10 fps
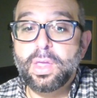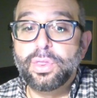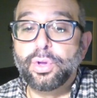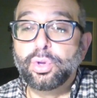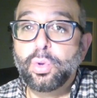
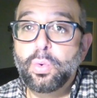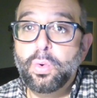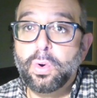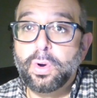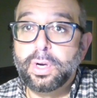The
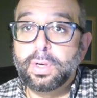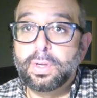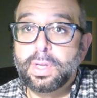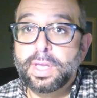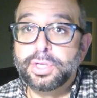Lord
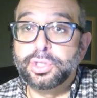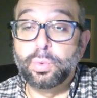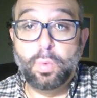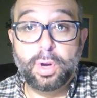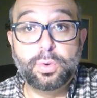is the
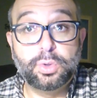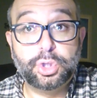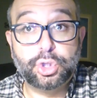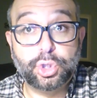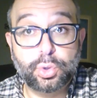one
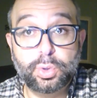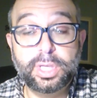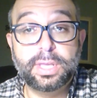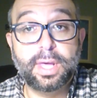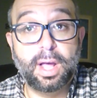who's
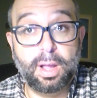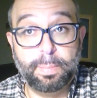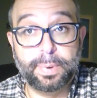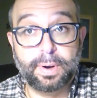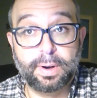truly the
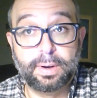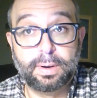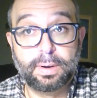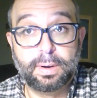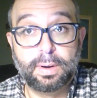helper
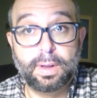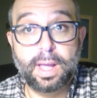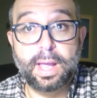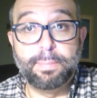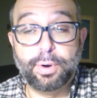
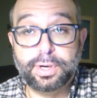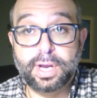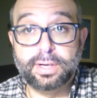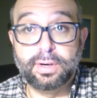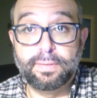and
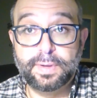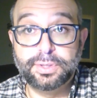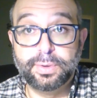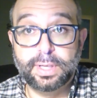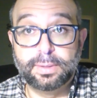protector of
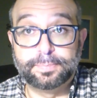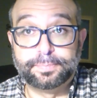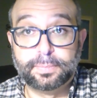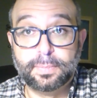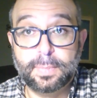Israel.
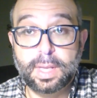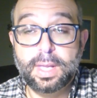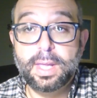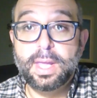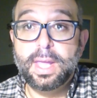
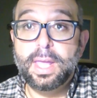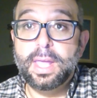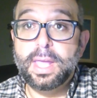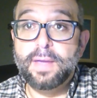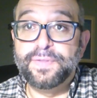
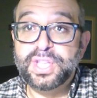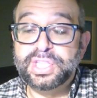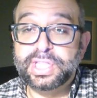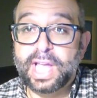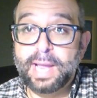If
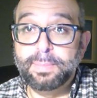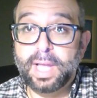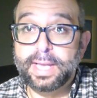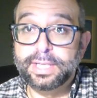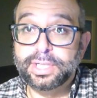this
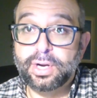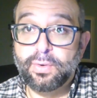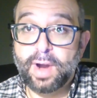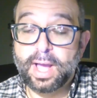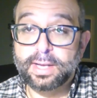timeline is
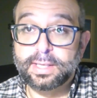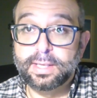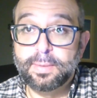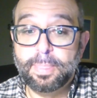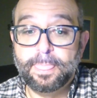correct,
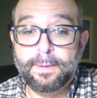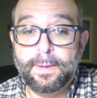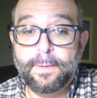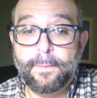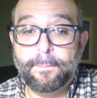
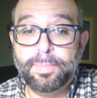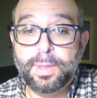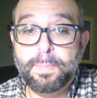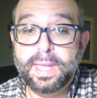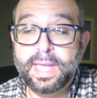
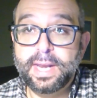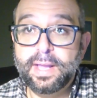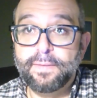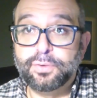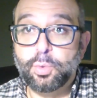the
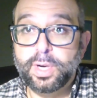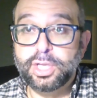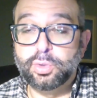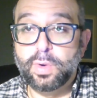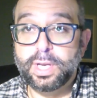beginning of
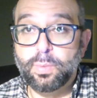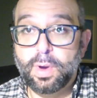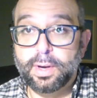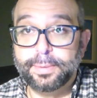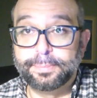
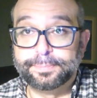2021,